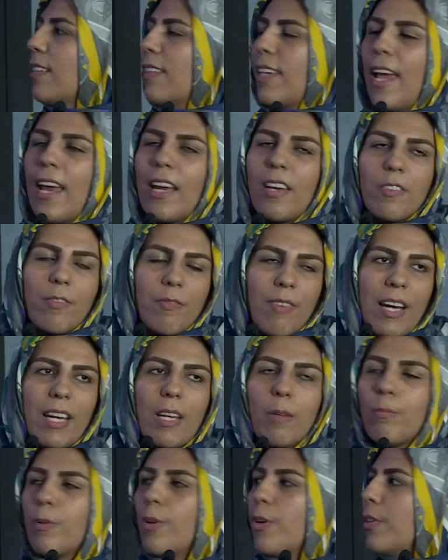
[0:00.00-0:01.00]
care is very
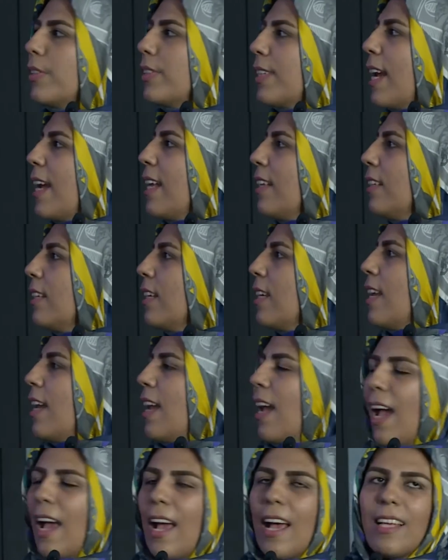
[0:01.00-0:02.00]
important.
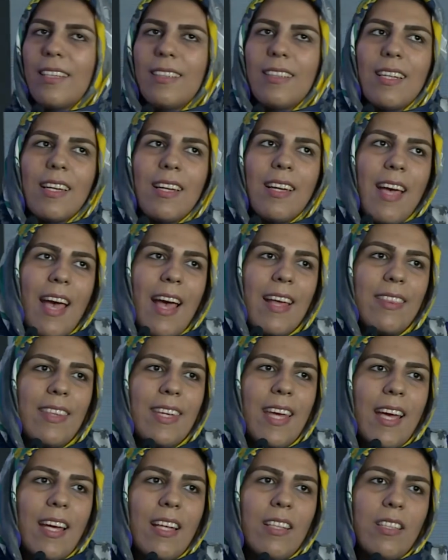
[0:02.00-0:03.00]
And at
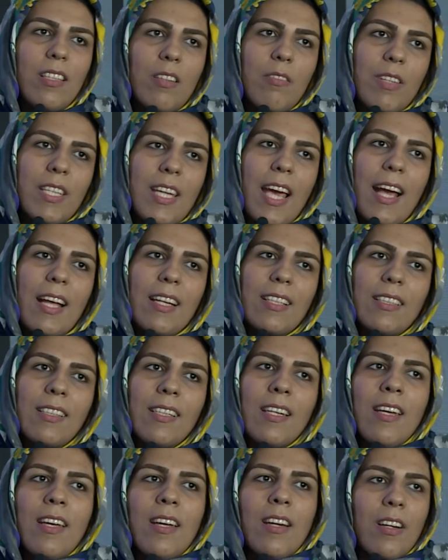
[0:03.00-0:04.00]
the end, we can
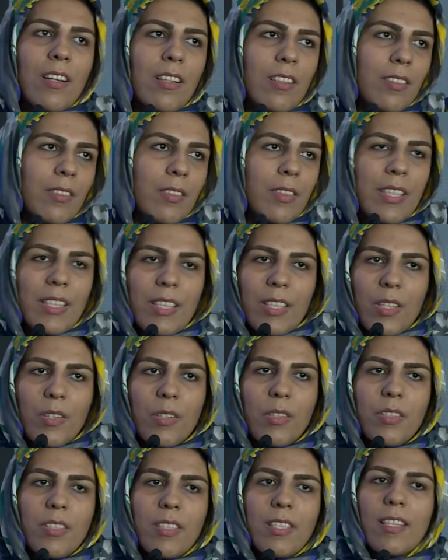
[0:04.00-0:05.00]

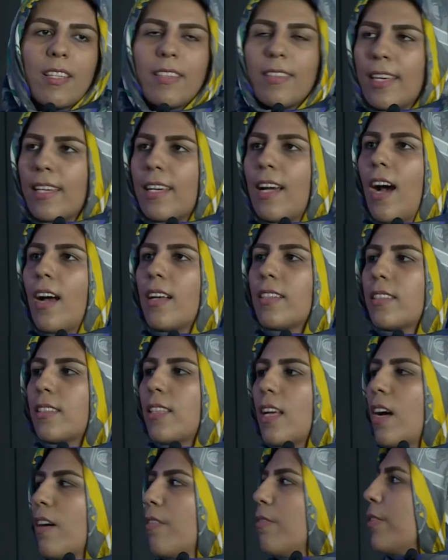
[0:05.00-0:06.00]
reduce the cost
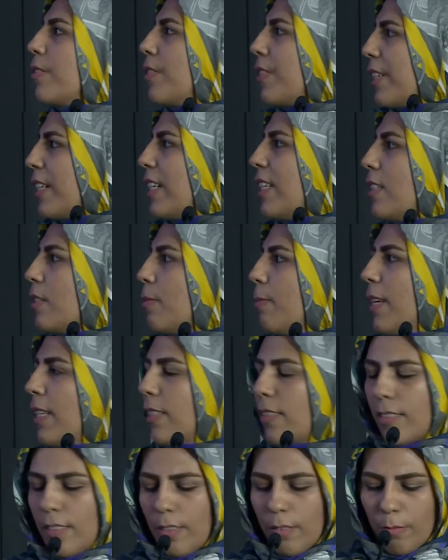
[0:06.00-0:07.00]
of
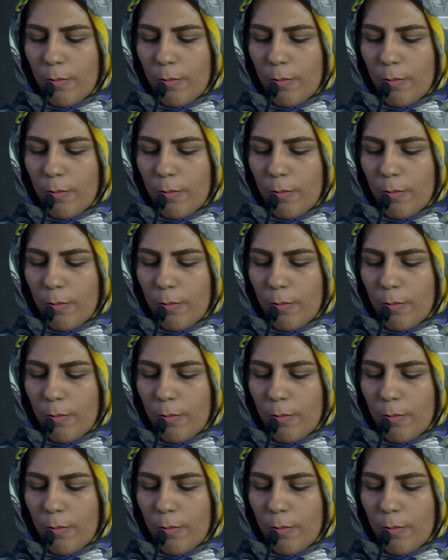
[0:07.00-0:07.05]
treatment.